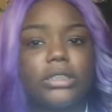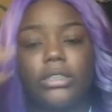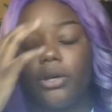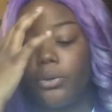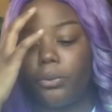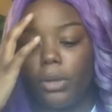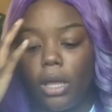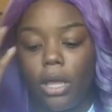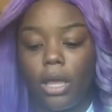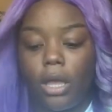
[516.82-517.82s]
So
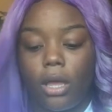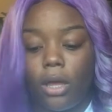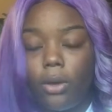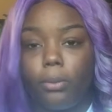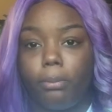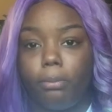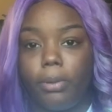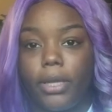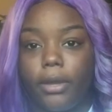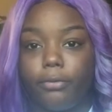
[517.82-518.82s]

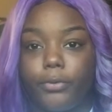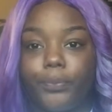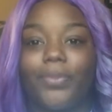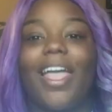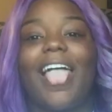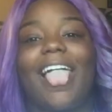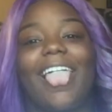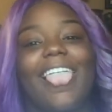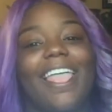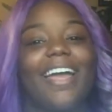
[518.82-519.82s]
be careful.
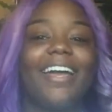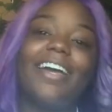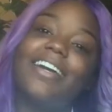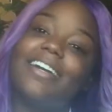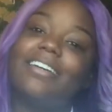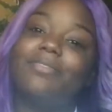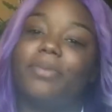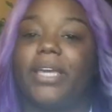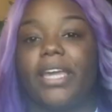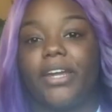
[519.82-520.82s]

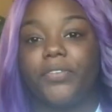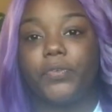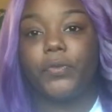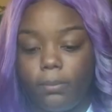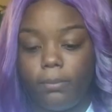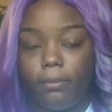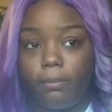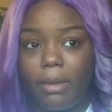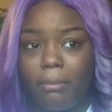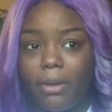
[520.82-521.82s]
Be careful.
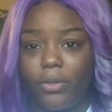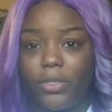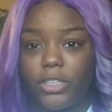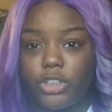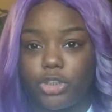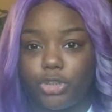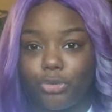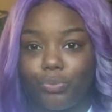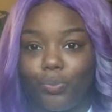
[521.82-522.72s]
My mouth is dry.